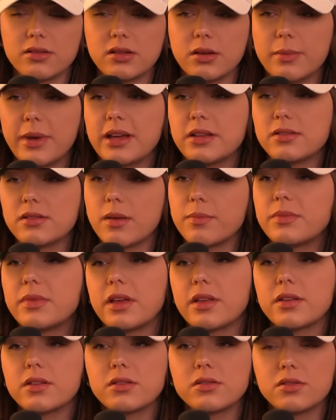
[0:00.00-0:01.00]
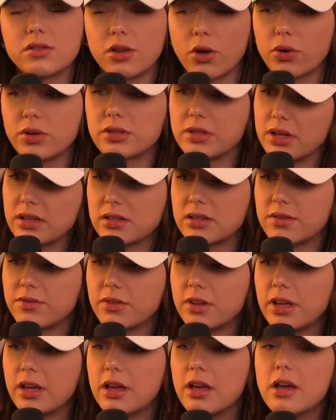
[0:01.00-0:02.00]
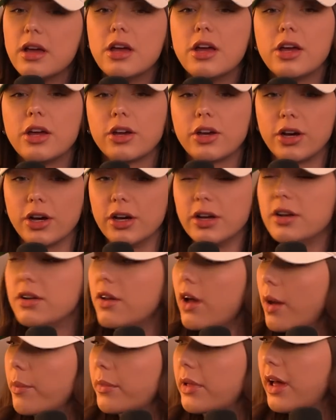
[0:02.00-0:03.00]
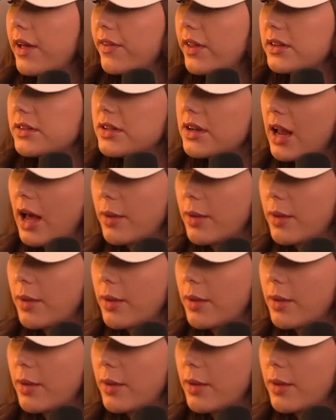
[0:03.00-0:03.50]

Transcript: customize something so extensively, good. I'm glad that's an